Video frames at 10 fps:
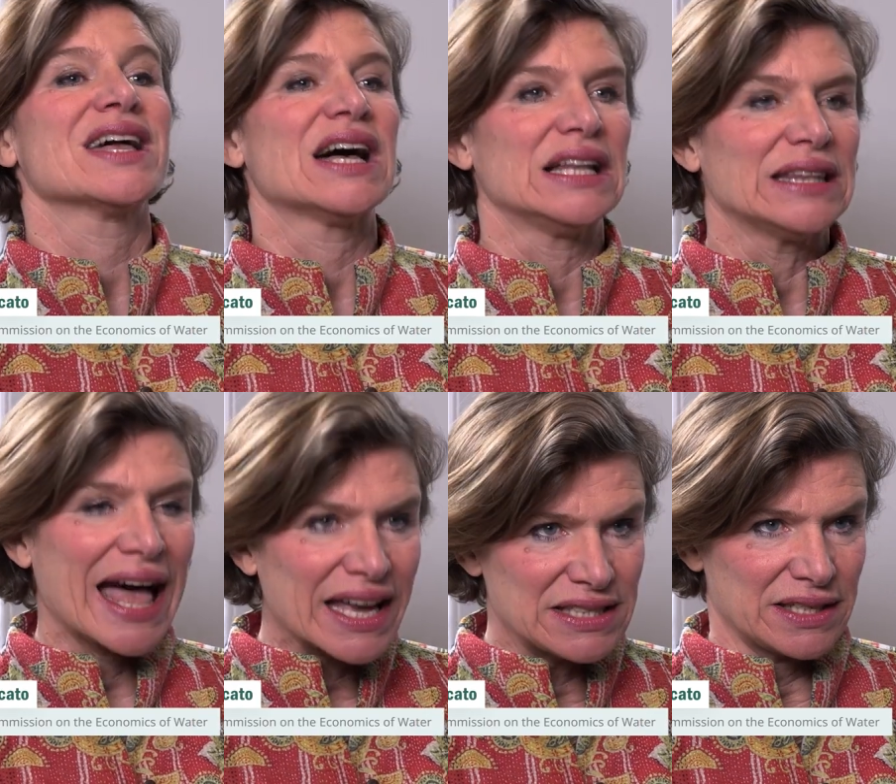
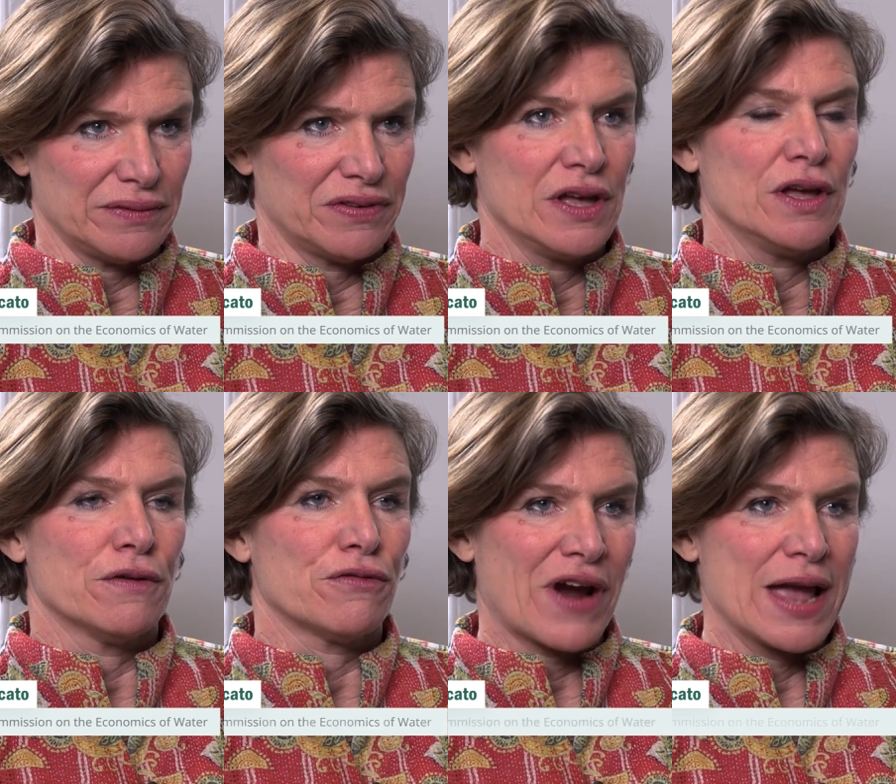collective
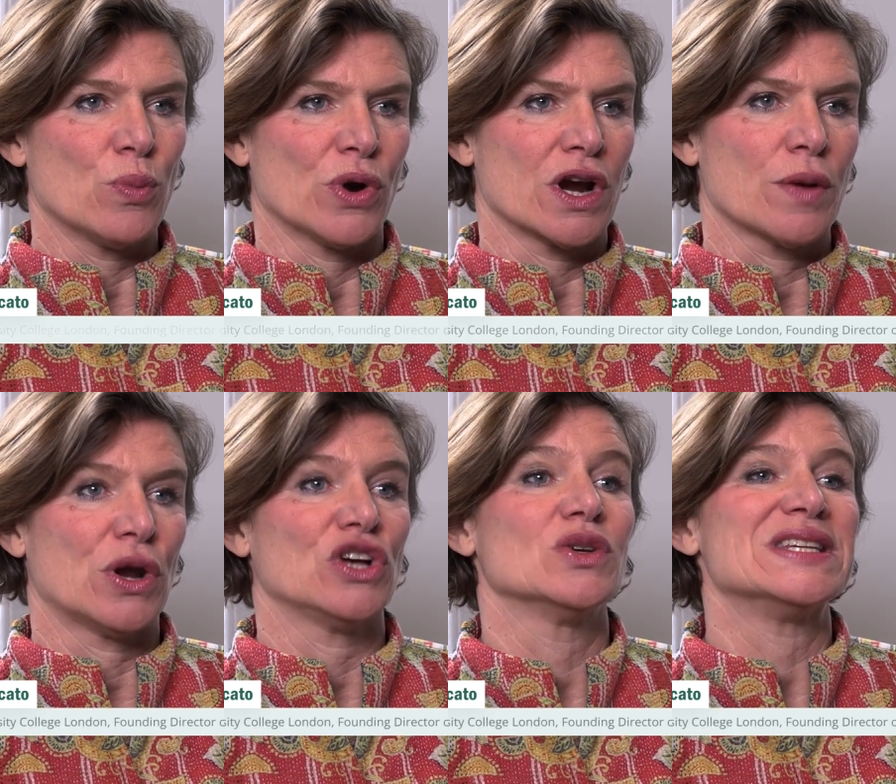framework,
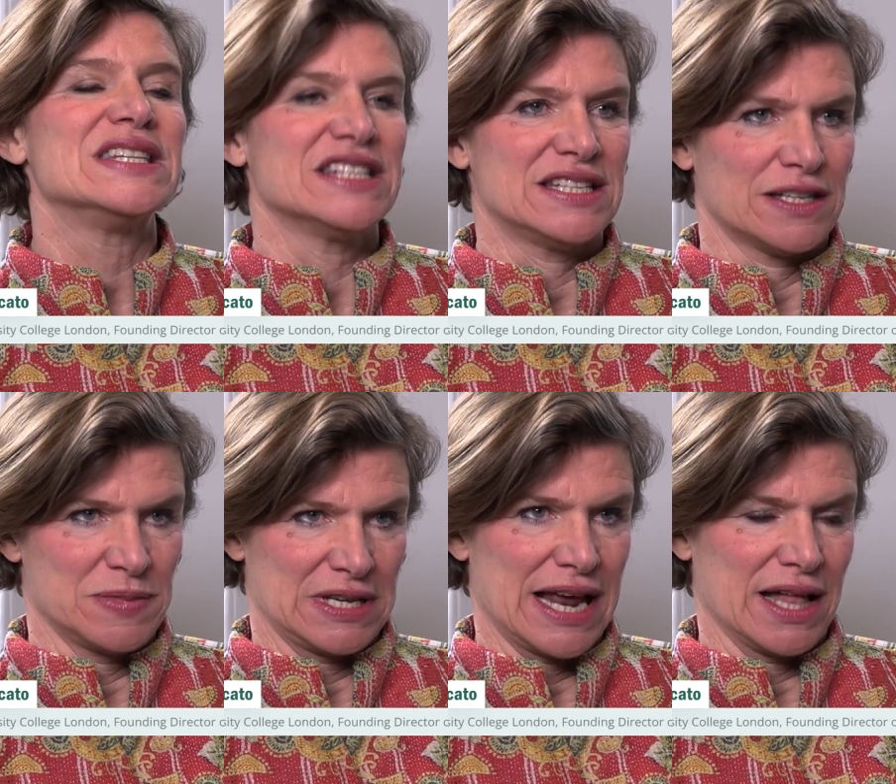but also a
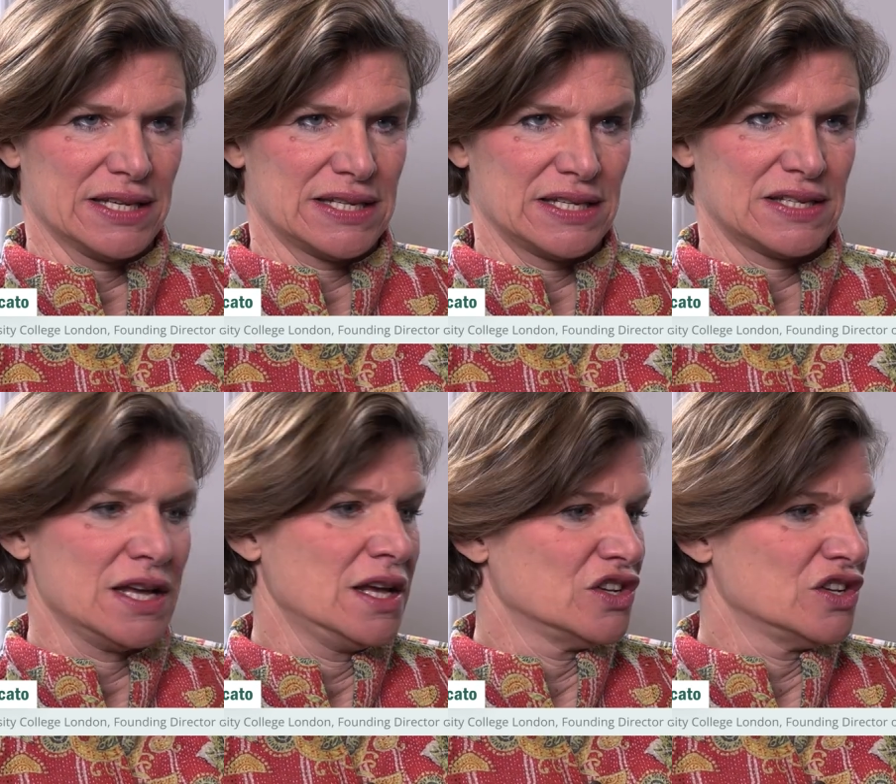systems analysis.